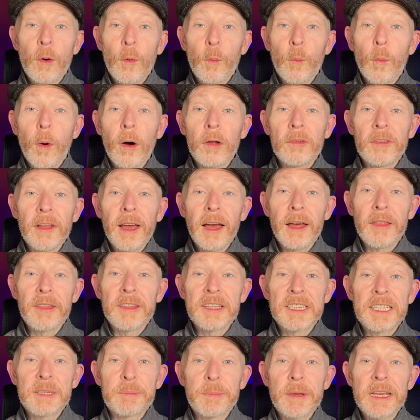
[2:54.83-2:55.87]
What other
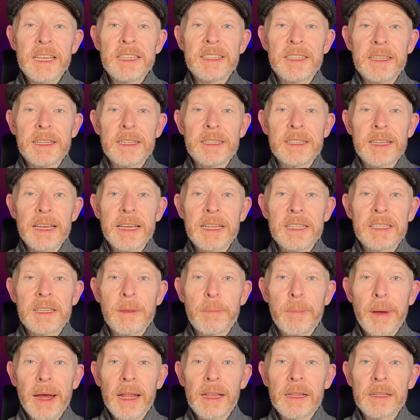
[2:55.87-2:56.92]
species eats a
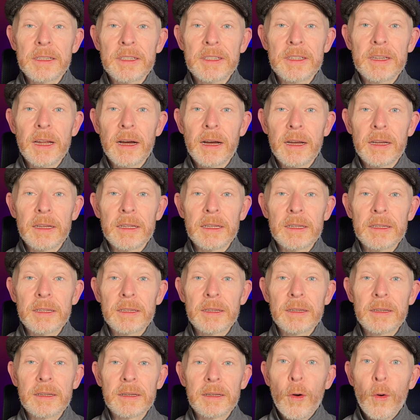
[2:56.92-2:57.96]
balanced diet?
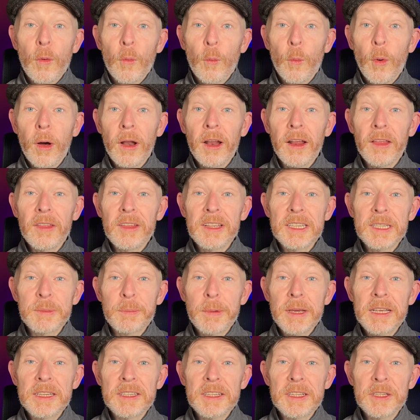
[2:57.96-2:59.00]
What other
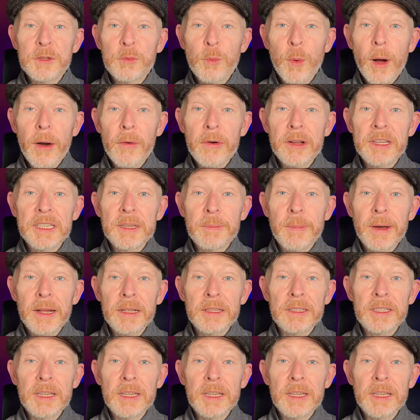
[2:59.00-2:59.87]
species worries about